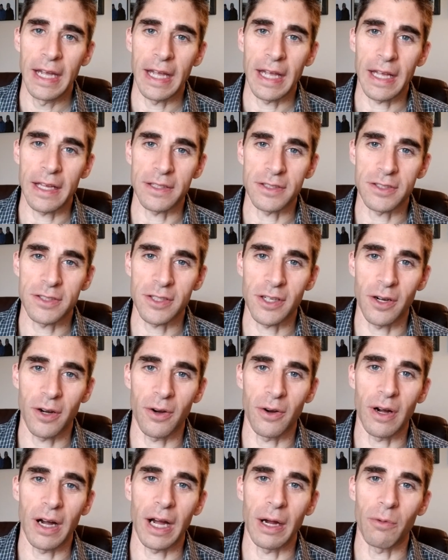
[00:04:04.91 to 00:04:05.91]
And
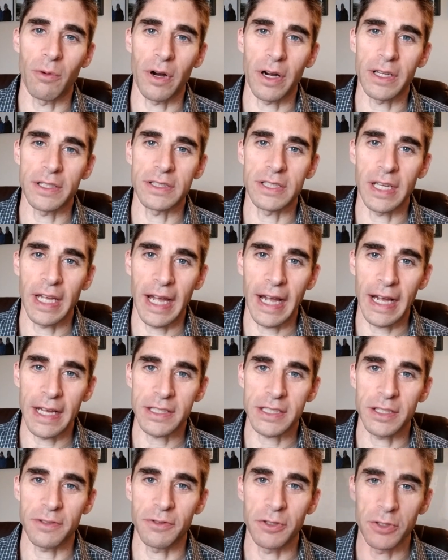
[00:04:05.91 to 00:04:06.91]
so I wanted to
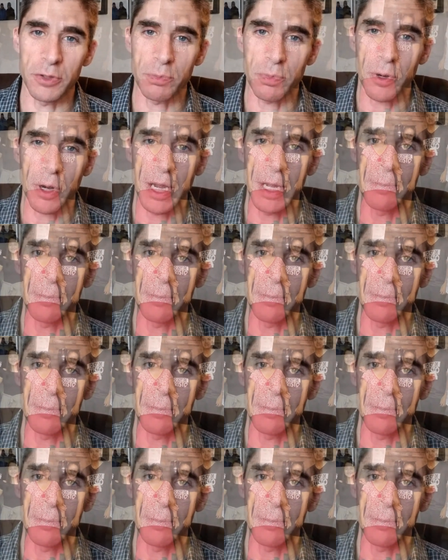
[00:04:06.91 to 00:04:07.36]
ask if you would pray